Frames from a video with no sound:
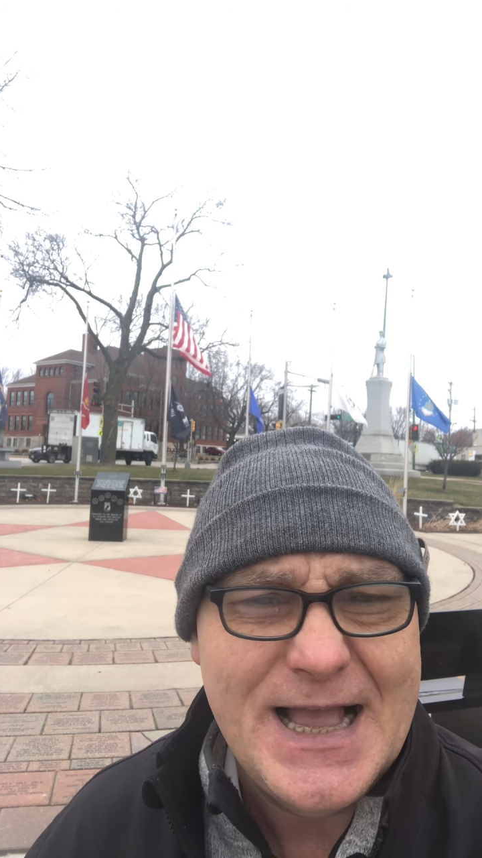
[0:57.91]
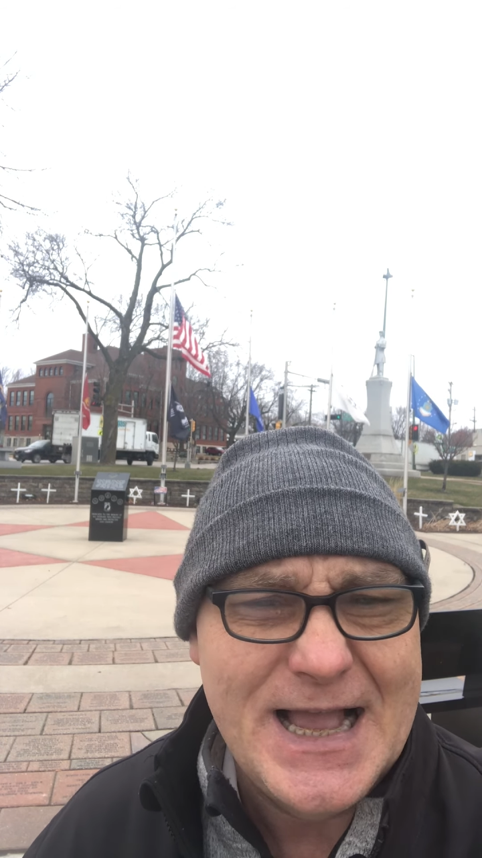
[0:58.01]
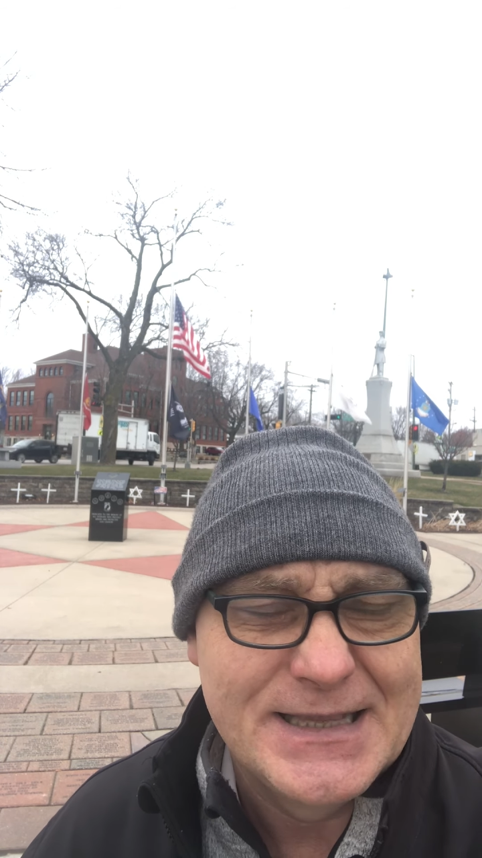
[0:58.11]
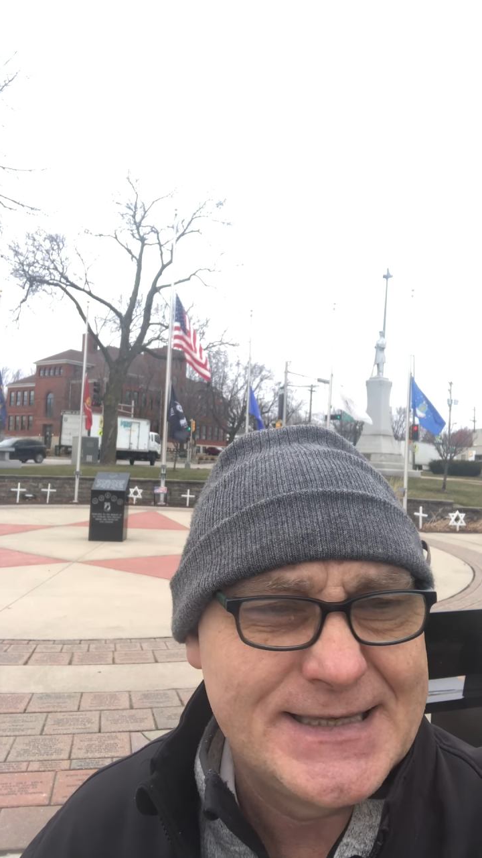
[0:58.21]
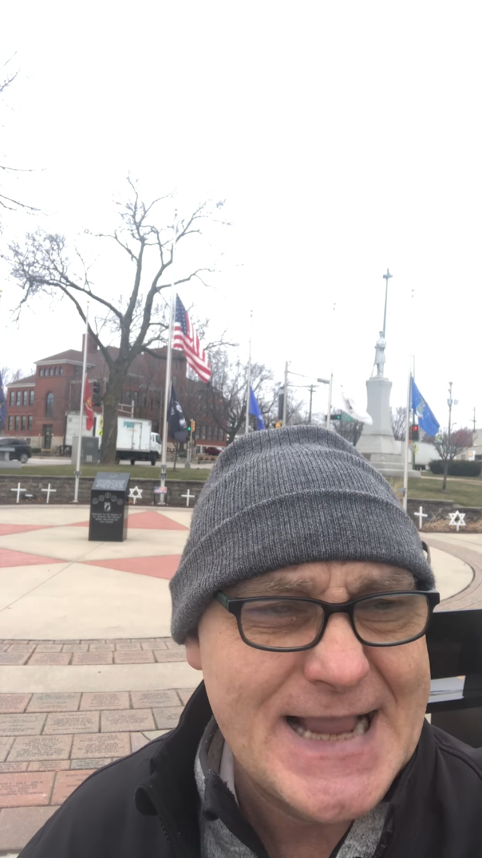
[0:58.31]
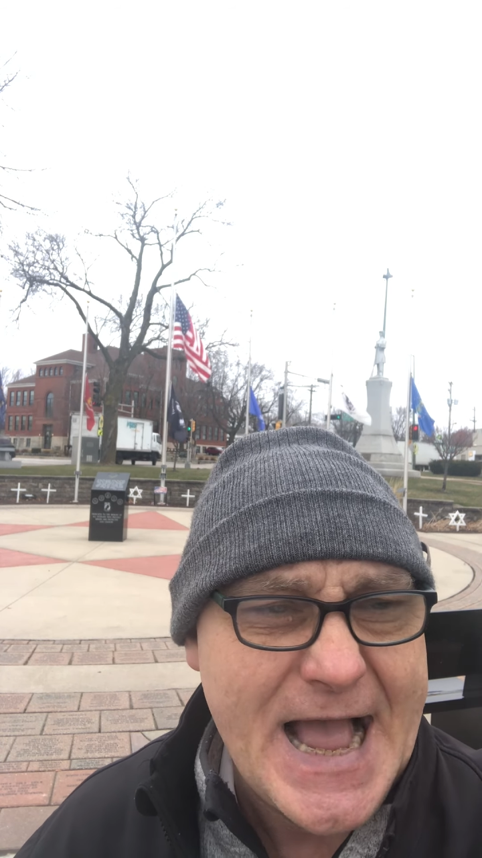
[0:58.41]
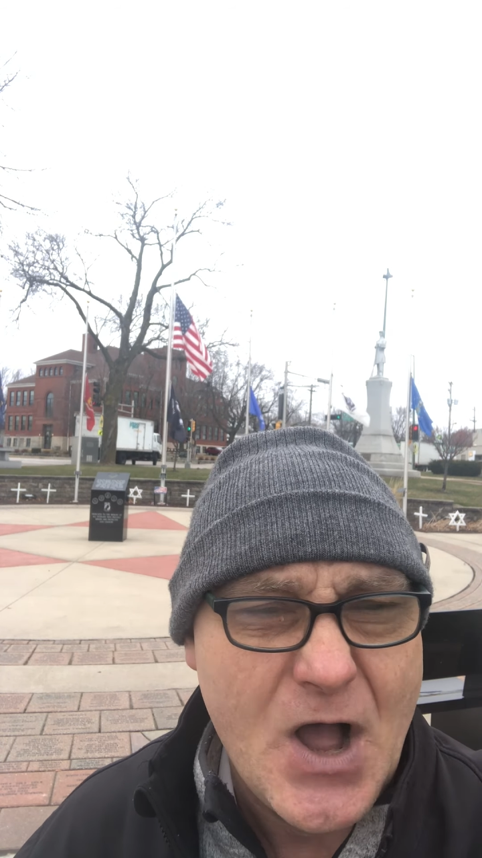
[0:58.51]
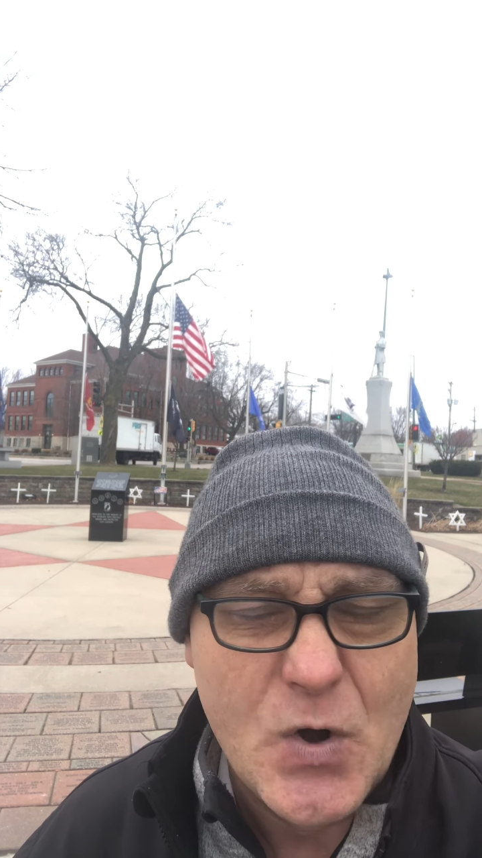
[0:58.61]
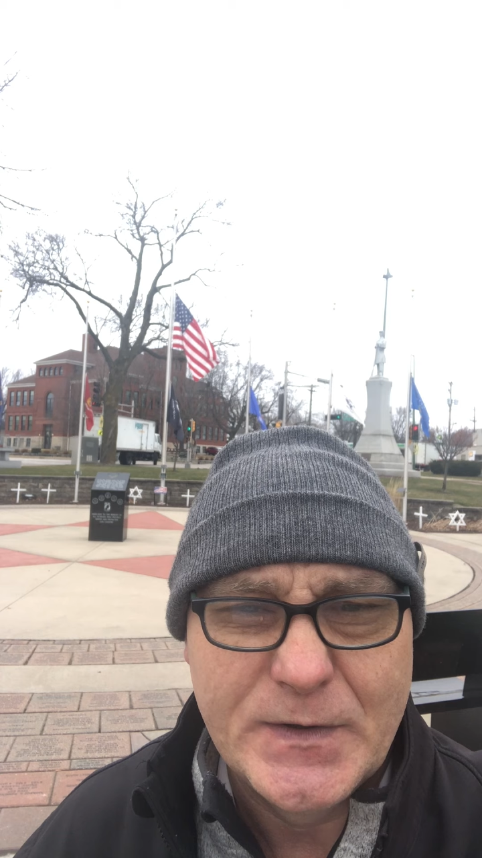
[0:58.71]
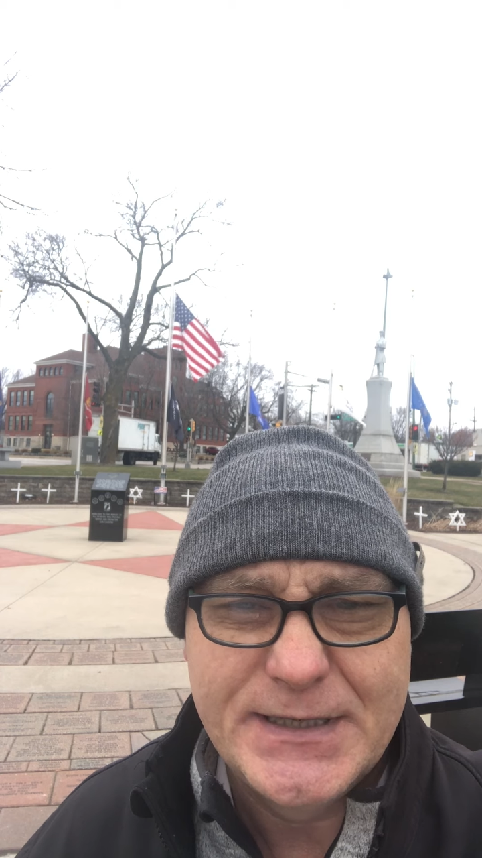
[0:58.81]
a
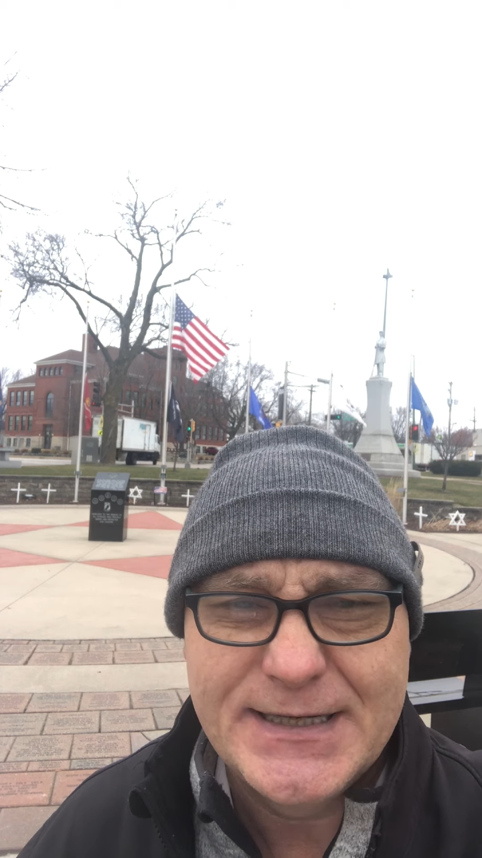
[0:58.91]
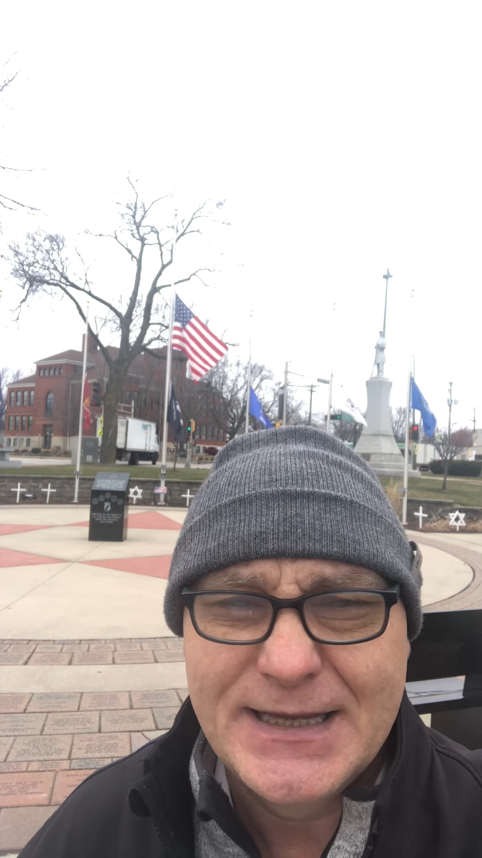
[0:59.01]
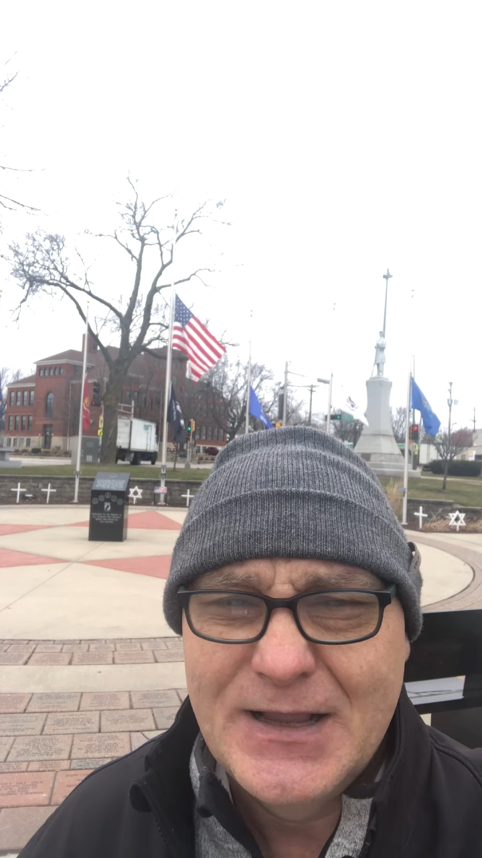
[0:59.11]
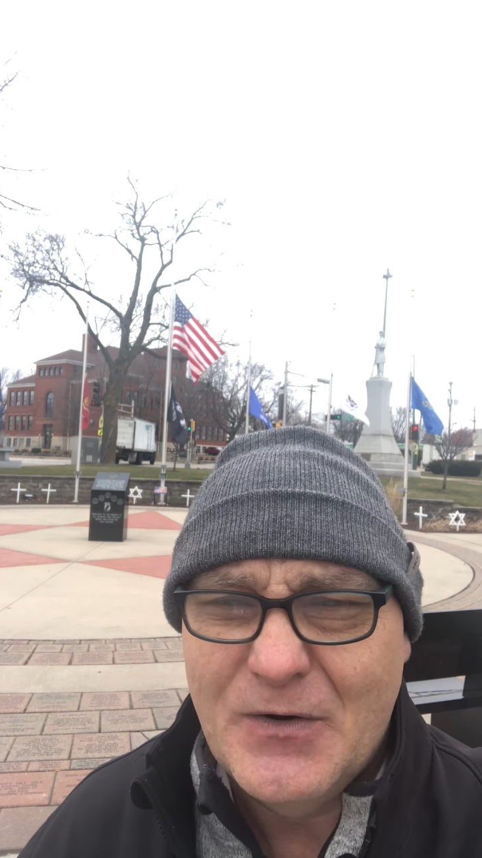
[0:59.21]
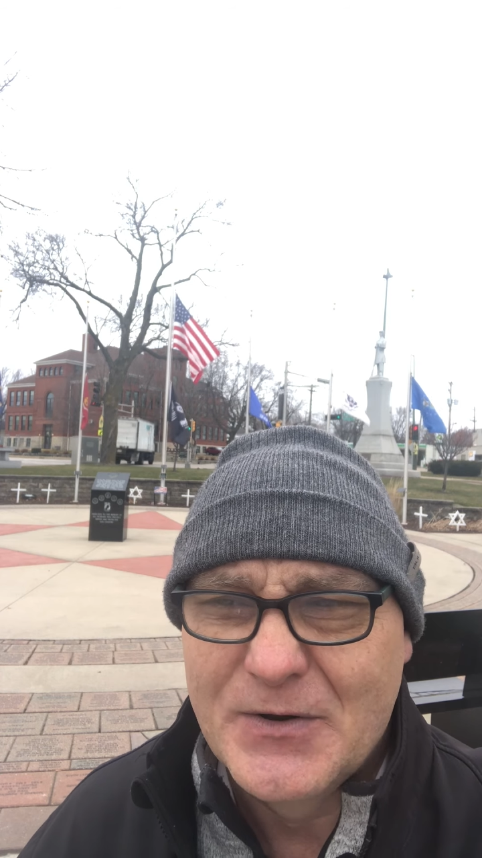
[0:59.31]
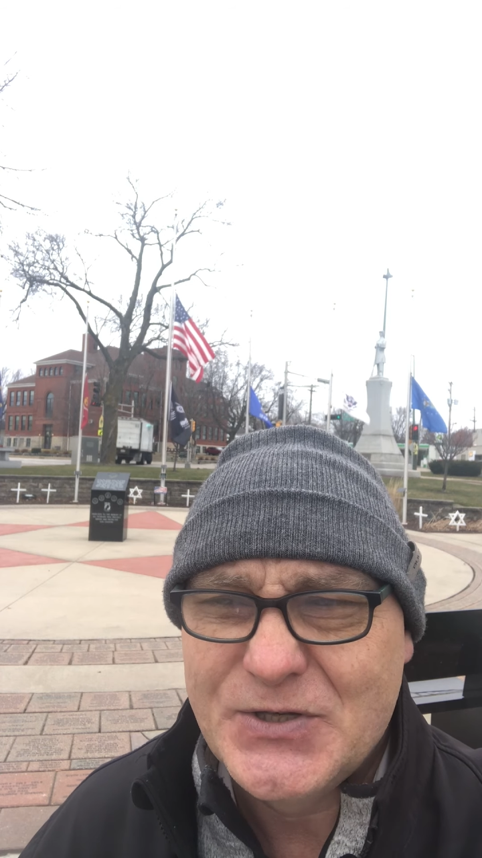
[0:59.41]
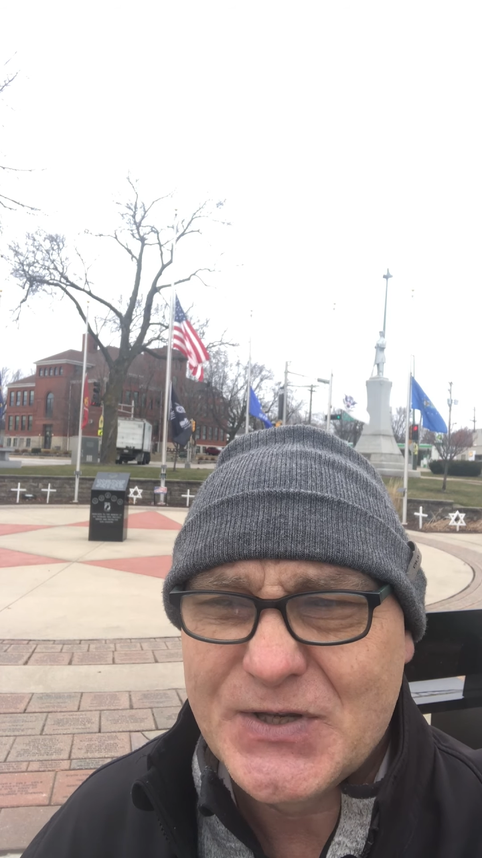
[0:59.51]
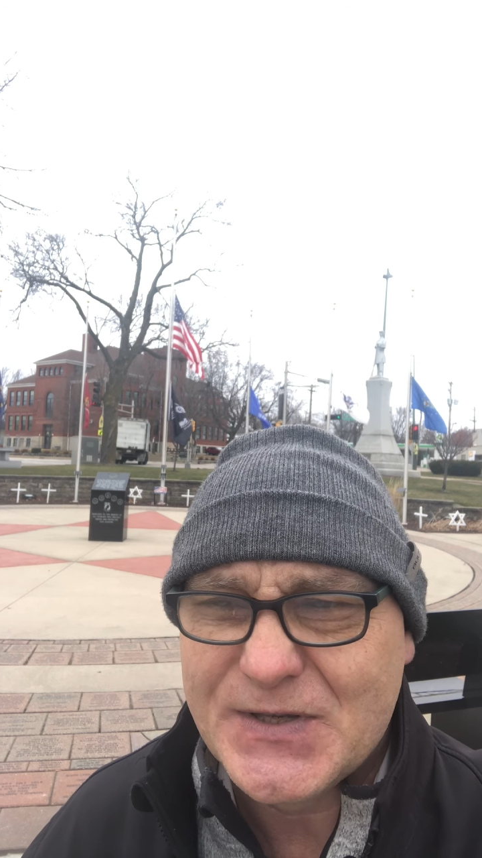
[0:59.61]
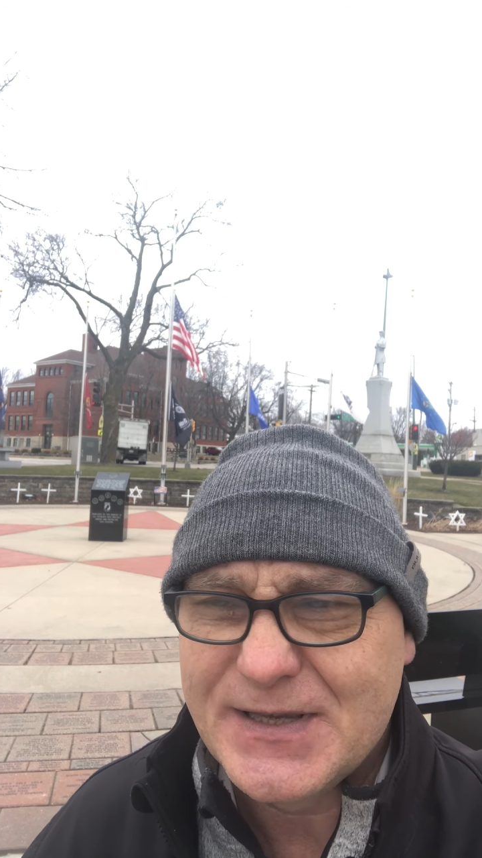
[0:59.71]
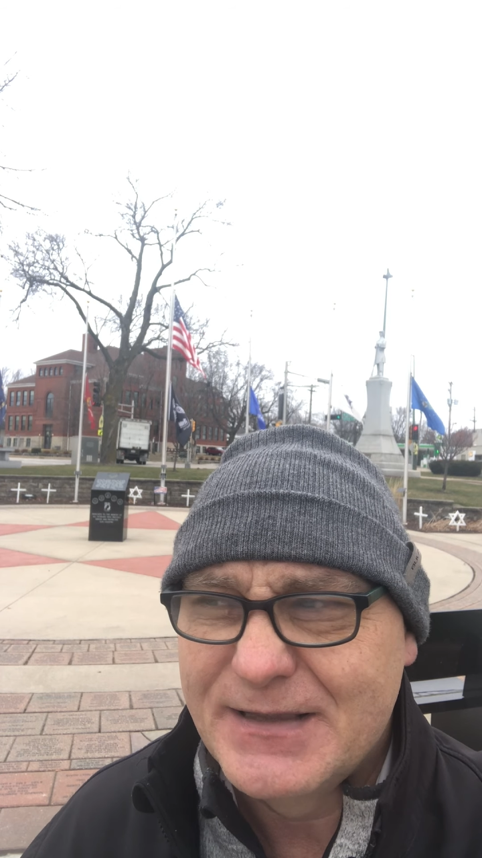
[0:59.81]
sound, or
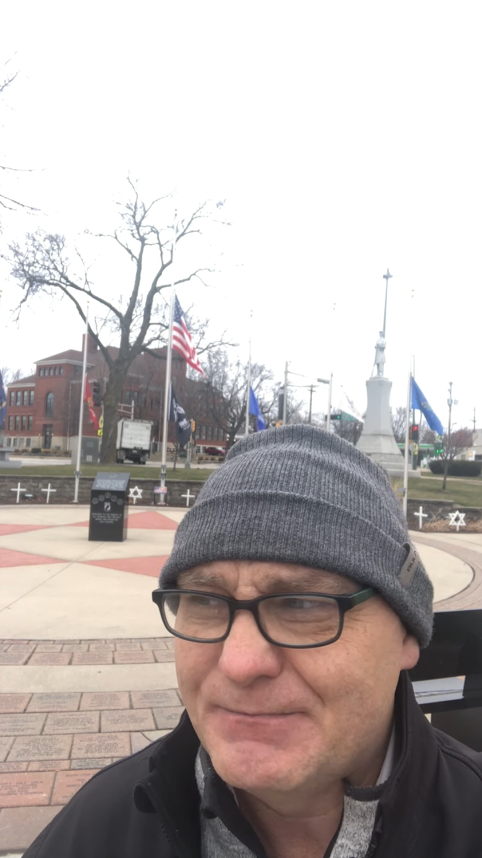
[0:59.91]
just